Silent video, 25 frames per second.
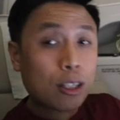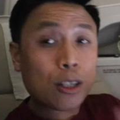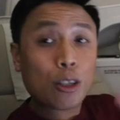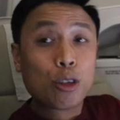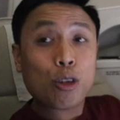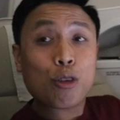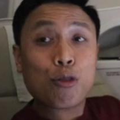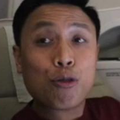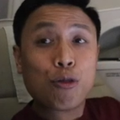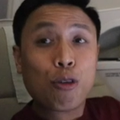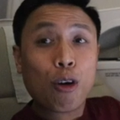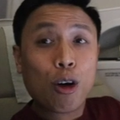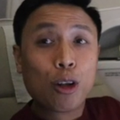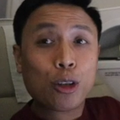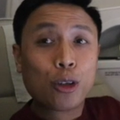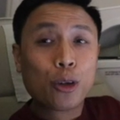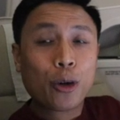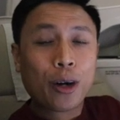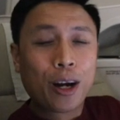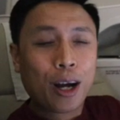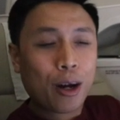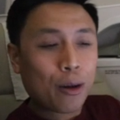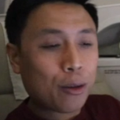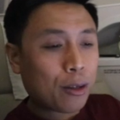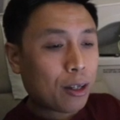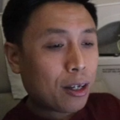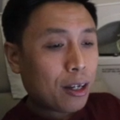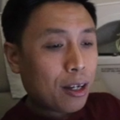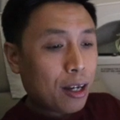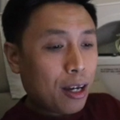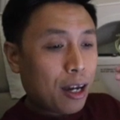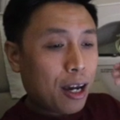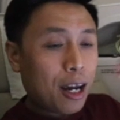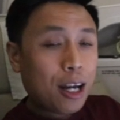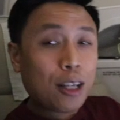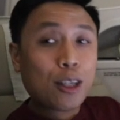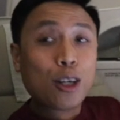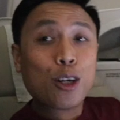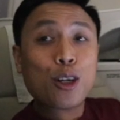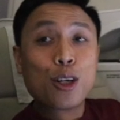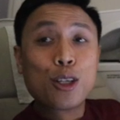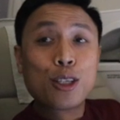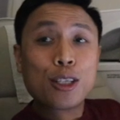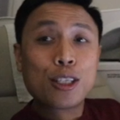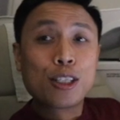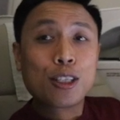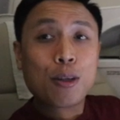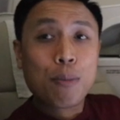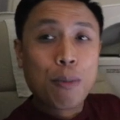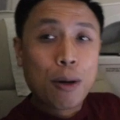that it could fall to around
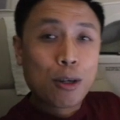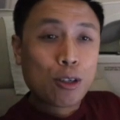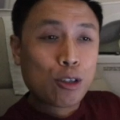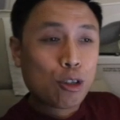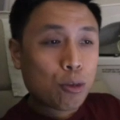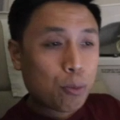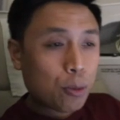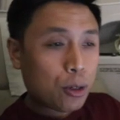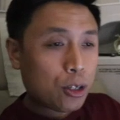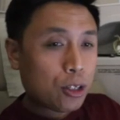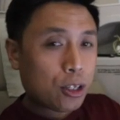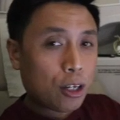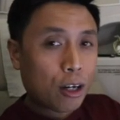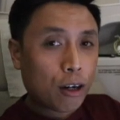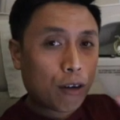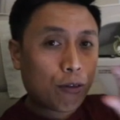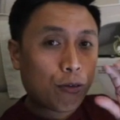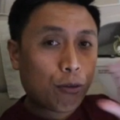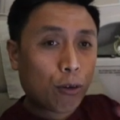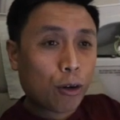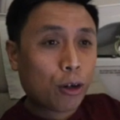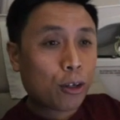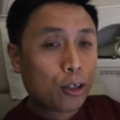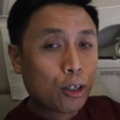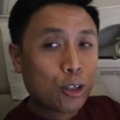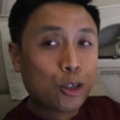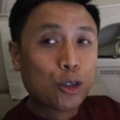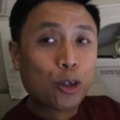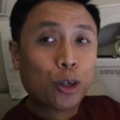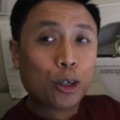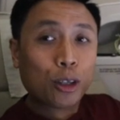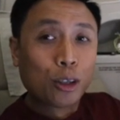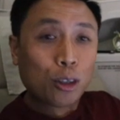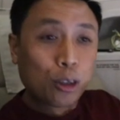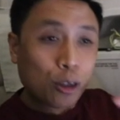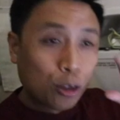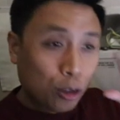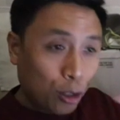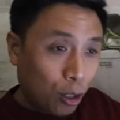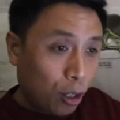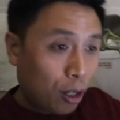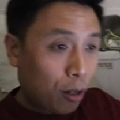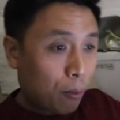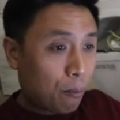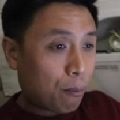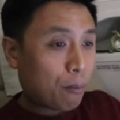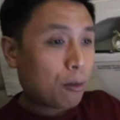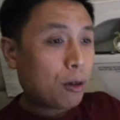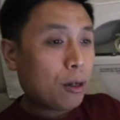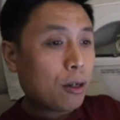860 pesos per share for the short
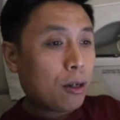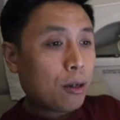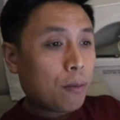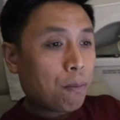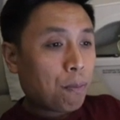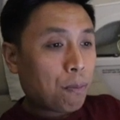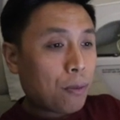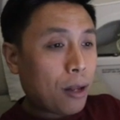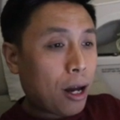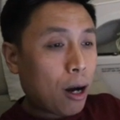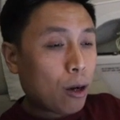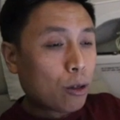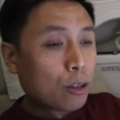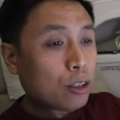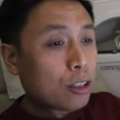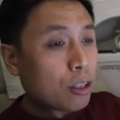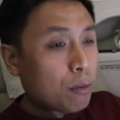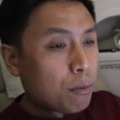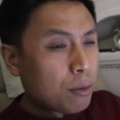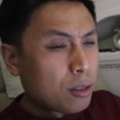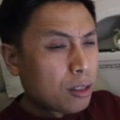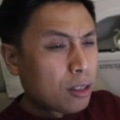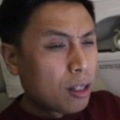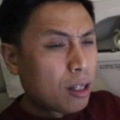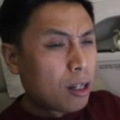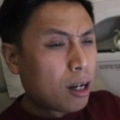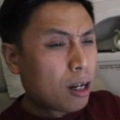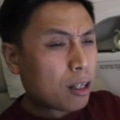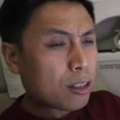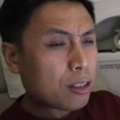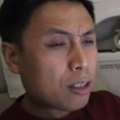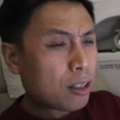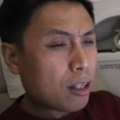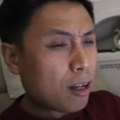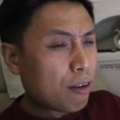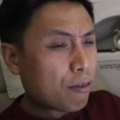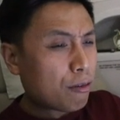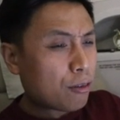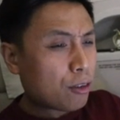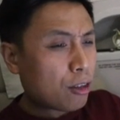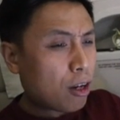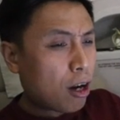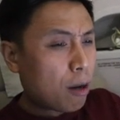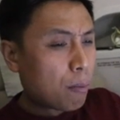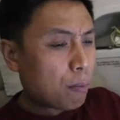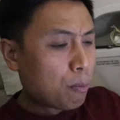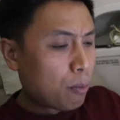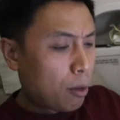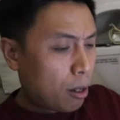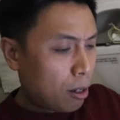term. Now, some stocks that have
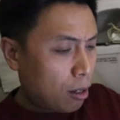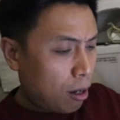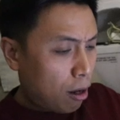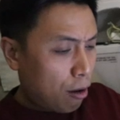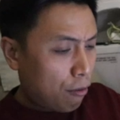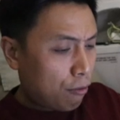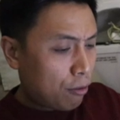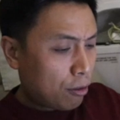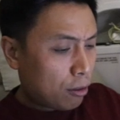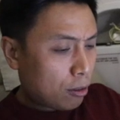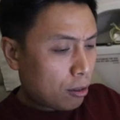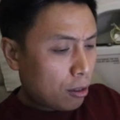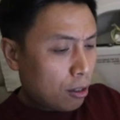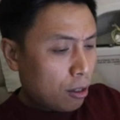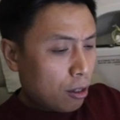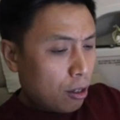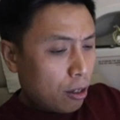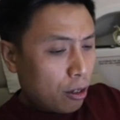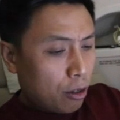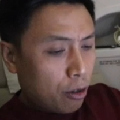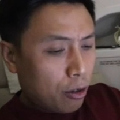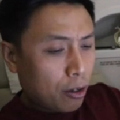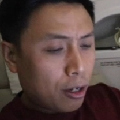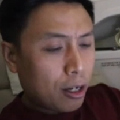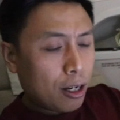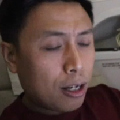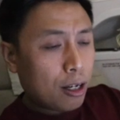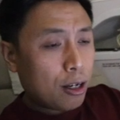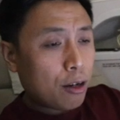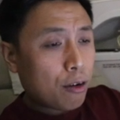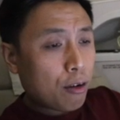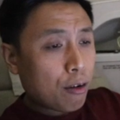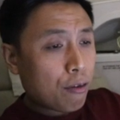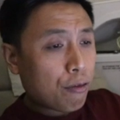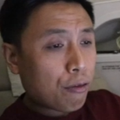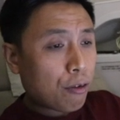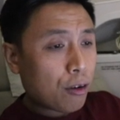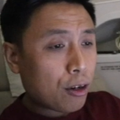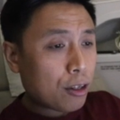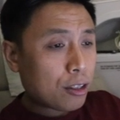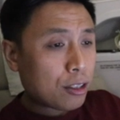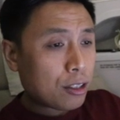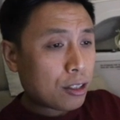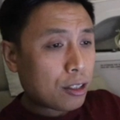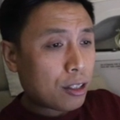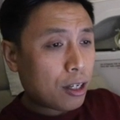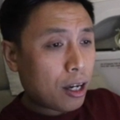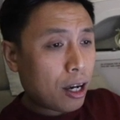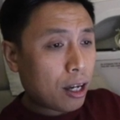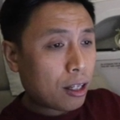dropped and haven't really
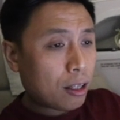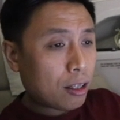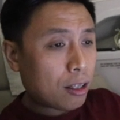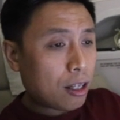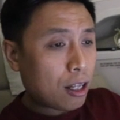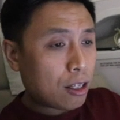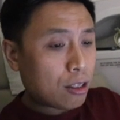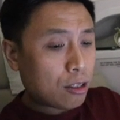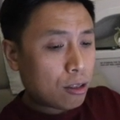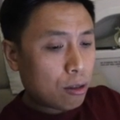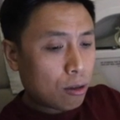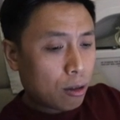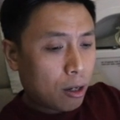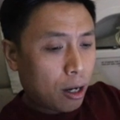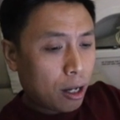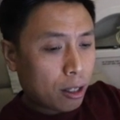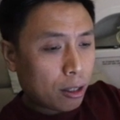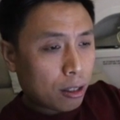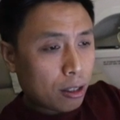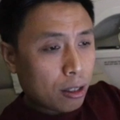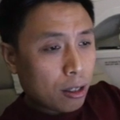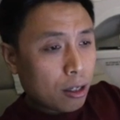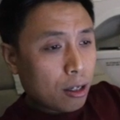reversed yet. Let's look at